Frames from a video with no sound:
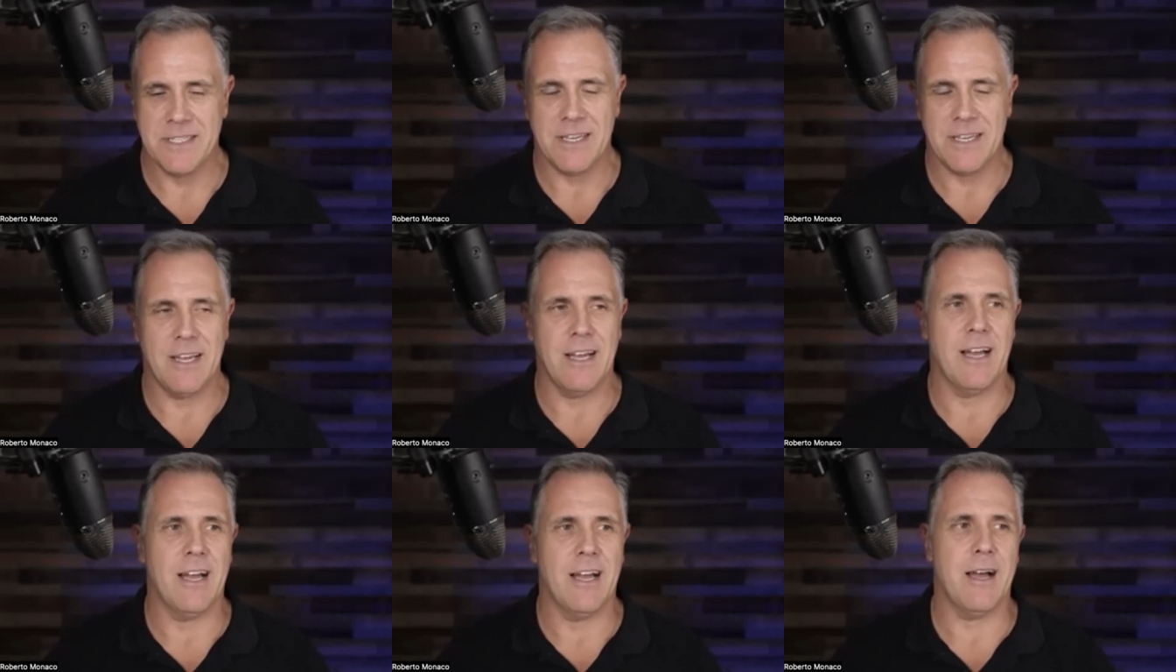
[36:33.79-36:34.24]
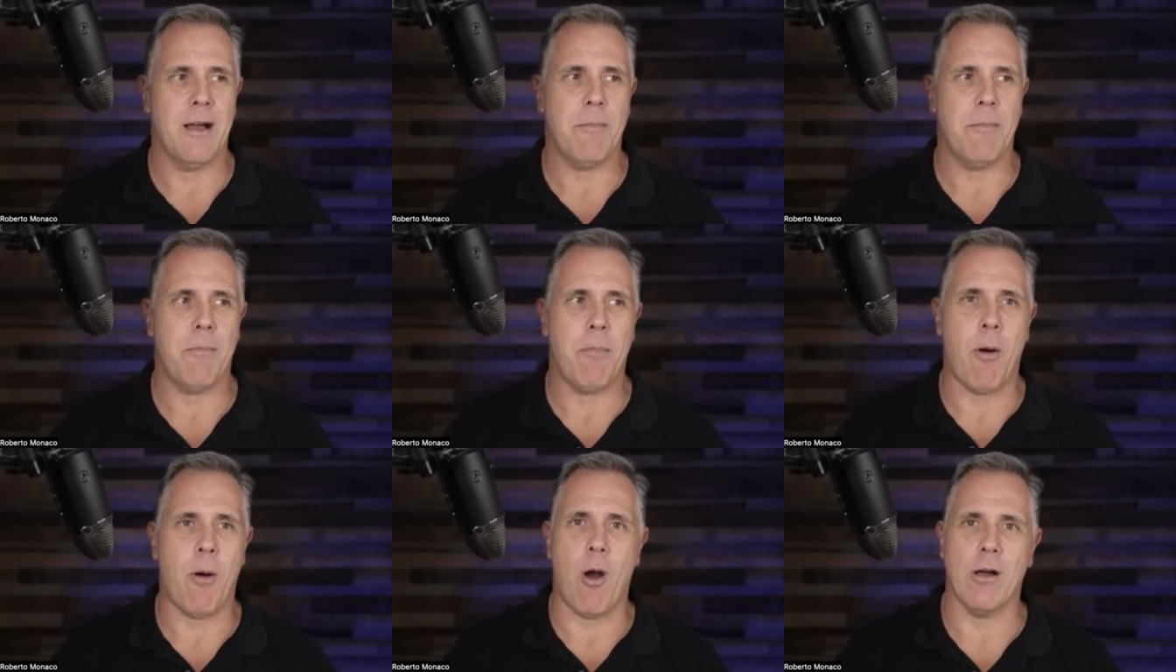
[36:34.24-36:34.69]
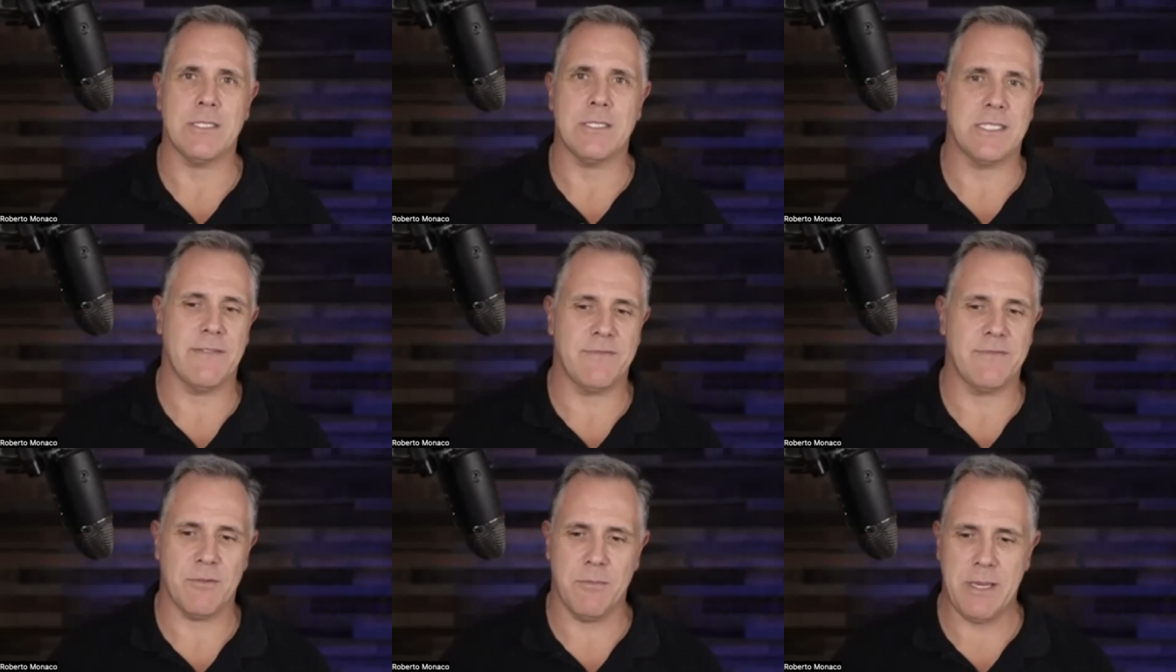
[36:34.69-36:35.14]
uh,
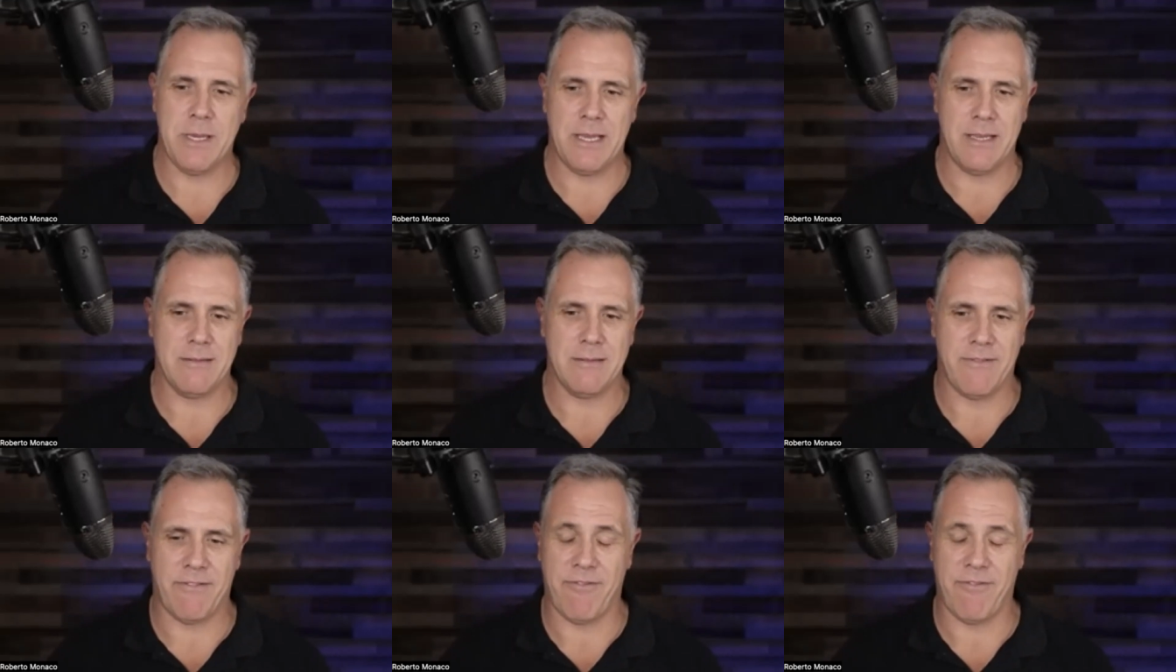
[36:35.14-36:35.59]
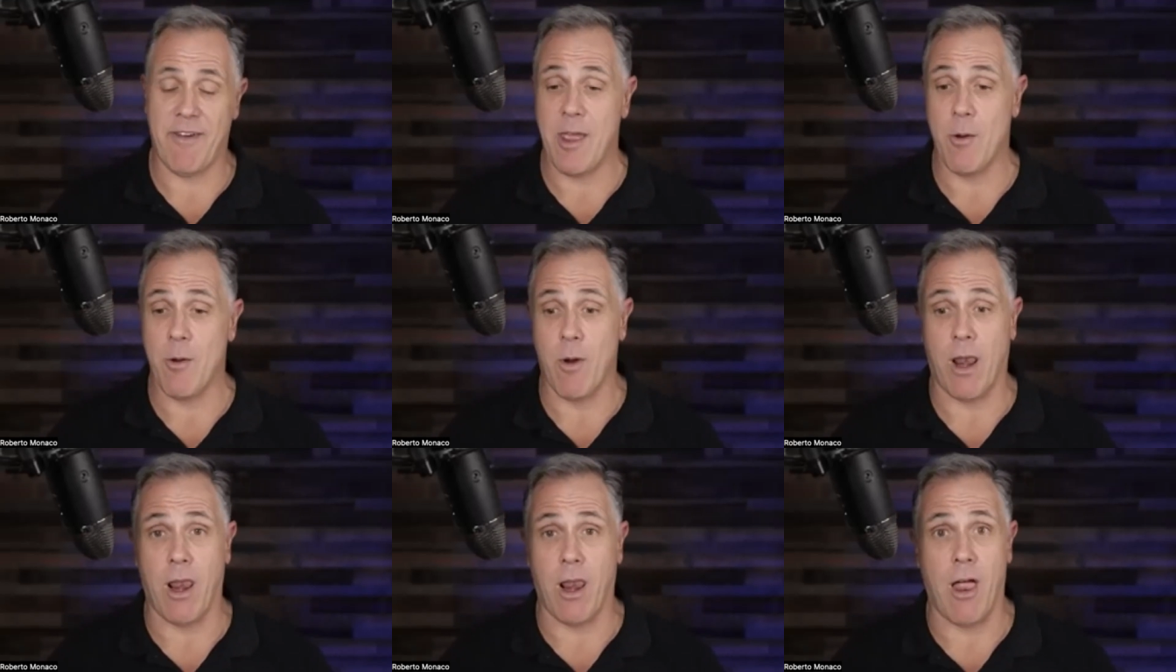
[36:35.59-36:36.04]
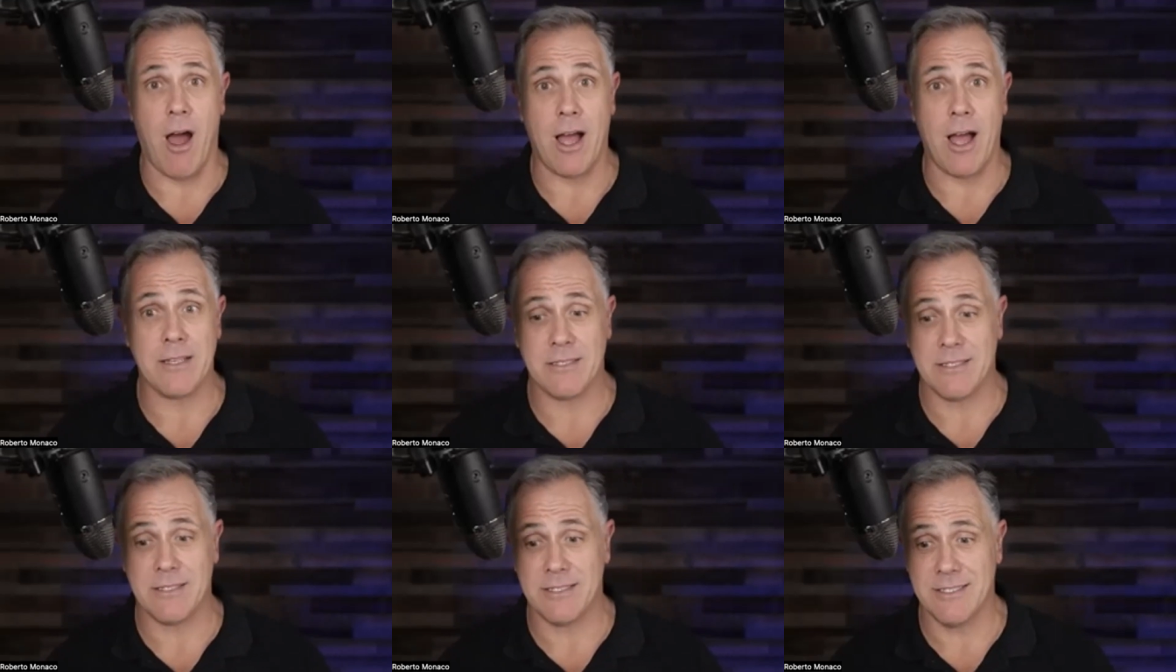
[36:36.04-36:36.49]
positive to me. Fail a
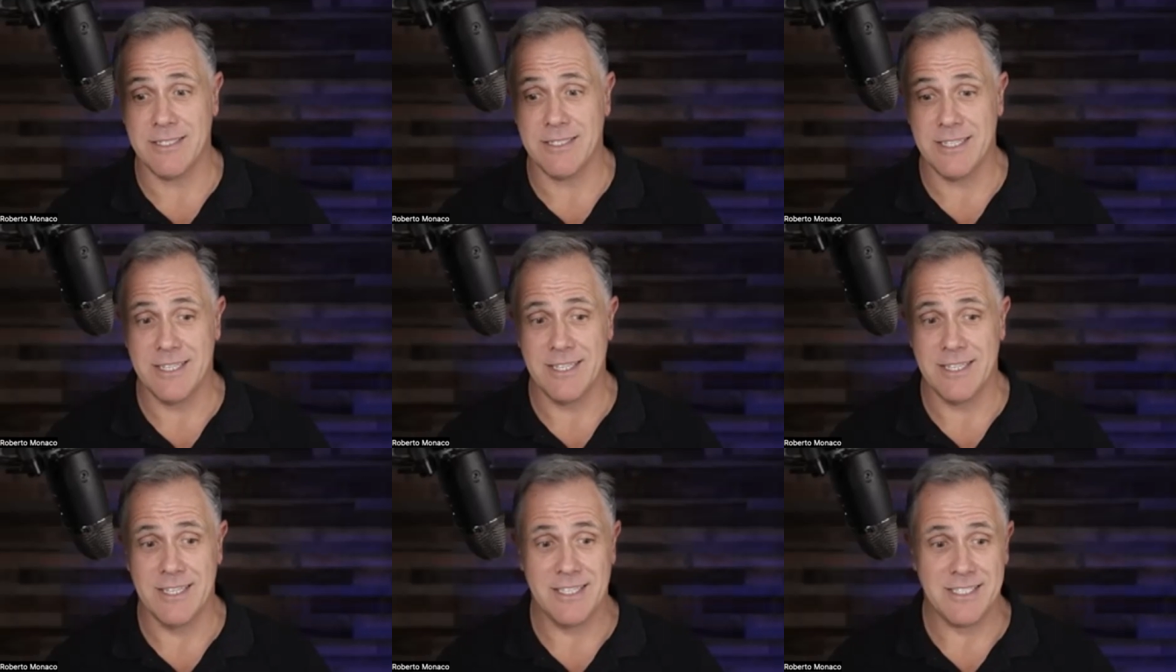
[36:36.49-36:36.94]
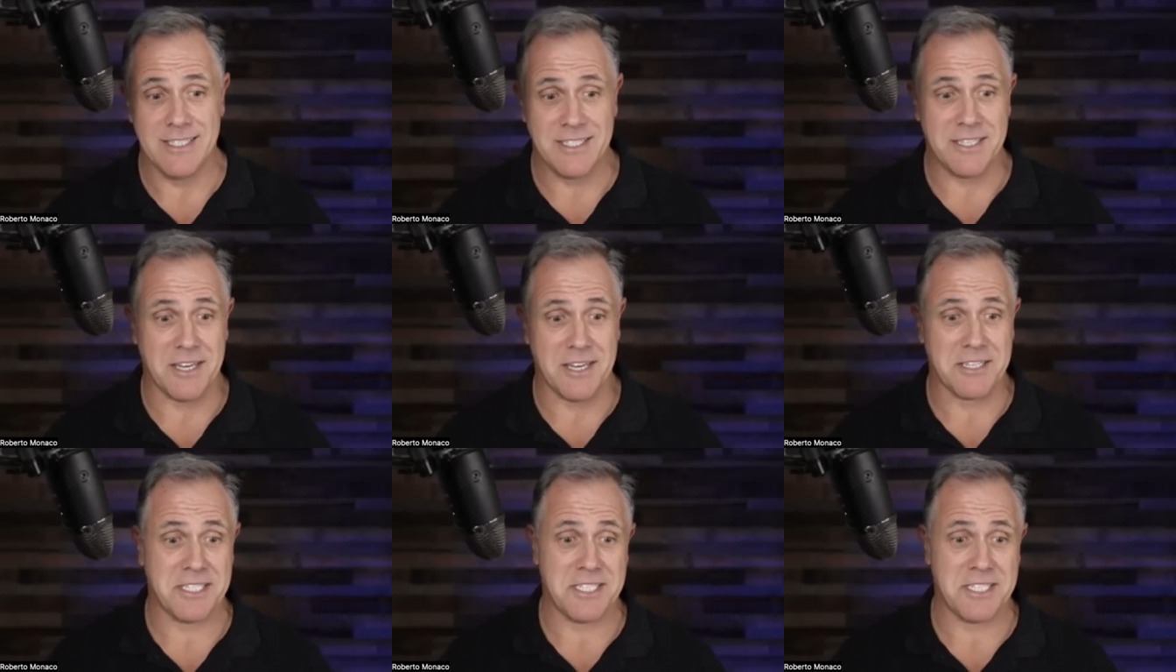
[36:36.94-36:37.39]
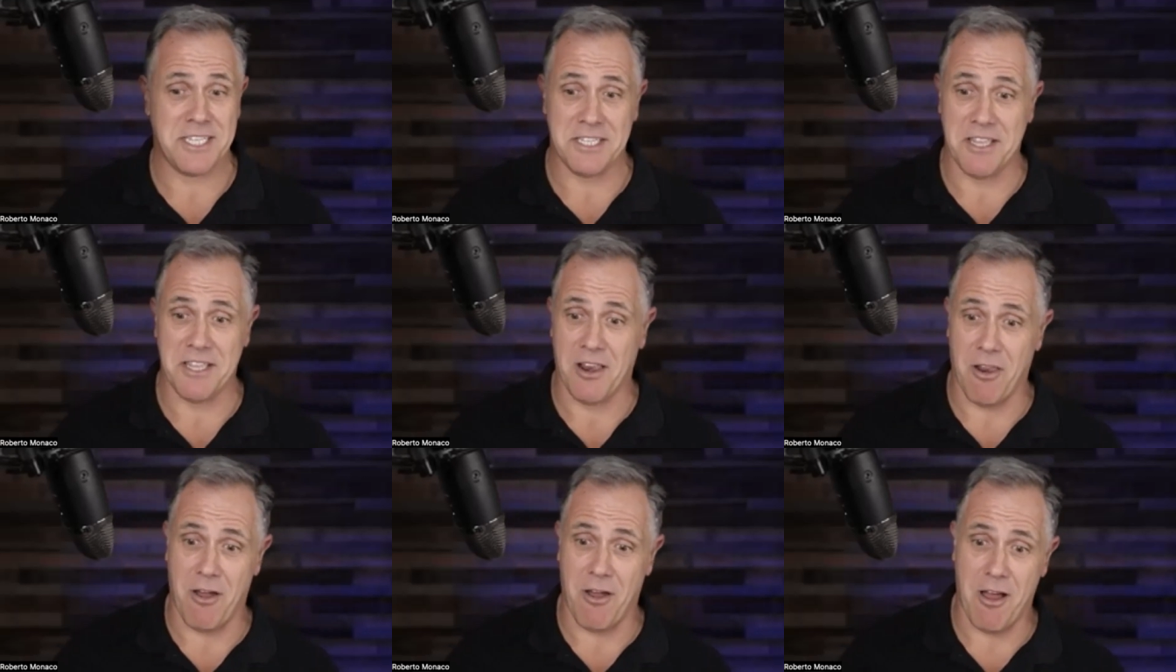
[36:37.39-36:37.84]
lot, succeed a
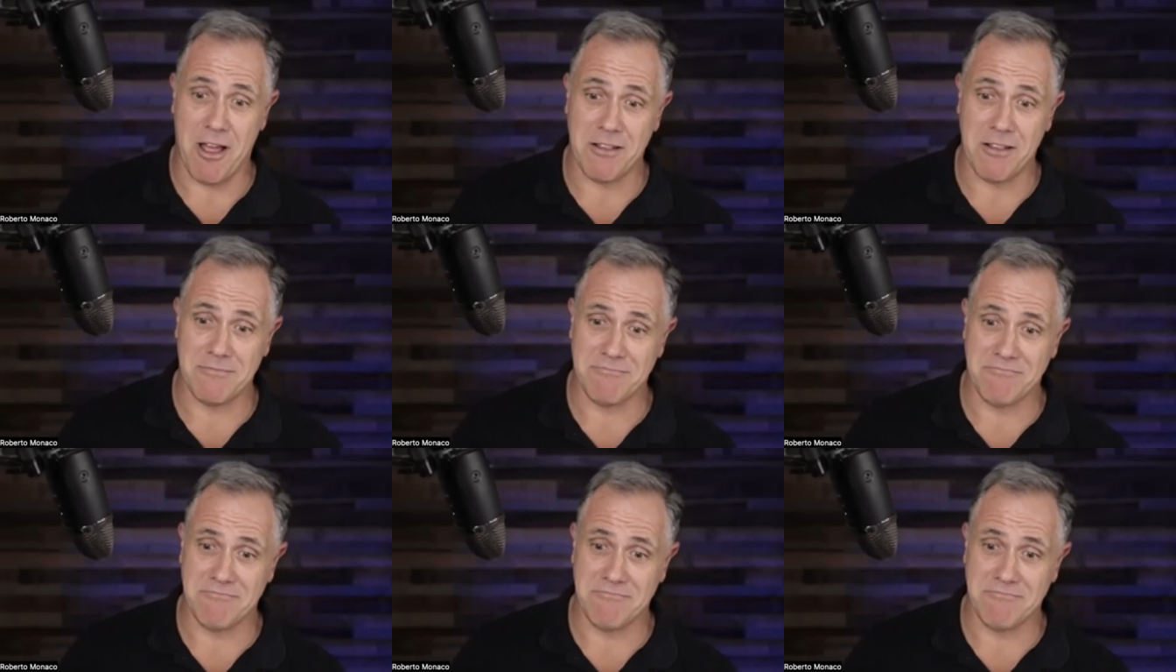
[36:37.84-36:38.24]
lot,